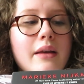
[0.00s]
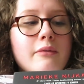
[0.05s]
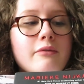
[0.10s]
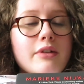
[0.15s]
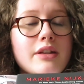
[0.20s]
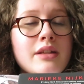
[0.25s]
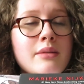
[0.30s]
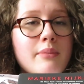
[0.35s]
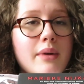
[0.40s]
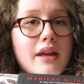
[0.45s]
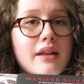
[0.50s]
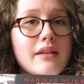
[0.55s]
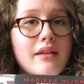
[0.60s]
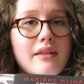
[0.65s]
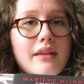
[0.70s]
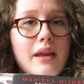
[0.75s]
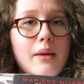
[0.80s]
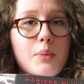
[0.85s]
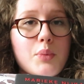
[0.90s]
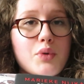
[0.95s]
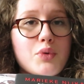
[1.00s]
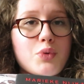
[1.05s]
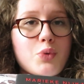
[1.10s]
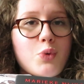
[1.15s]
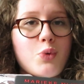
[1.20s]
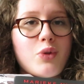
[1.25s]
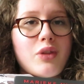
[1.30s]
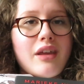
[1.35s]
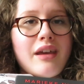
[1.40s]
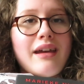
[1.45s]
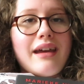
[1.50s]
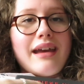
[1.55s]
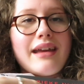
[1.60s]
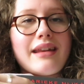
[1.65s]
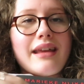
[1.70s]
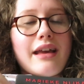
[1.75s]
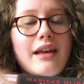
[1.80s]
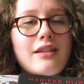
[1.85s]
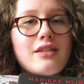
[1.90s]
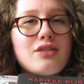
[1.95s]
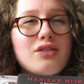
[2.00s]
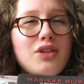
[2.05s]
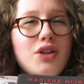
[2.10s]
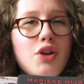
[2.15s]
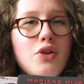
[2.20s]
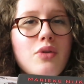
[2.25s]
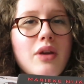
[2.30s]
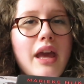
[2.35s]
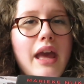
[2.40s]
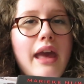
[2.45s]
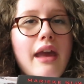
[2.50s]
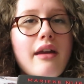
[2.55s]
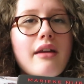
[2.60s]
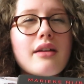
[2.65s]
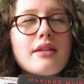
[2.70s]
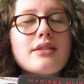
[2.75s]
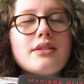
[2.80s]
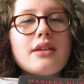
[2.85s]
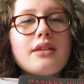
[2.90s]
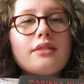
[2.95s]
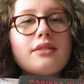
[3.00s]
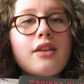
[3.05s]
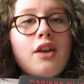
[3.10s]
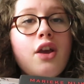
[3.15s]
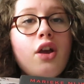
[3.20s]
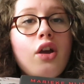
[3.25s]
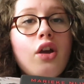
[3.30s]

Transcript: written by a disabled author and has 2 characters,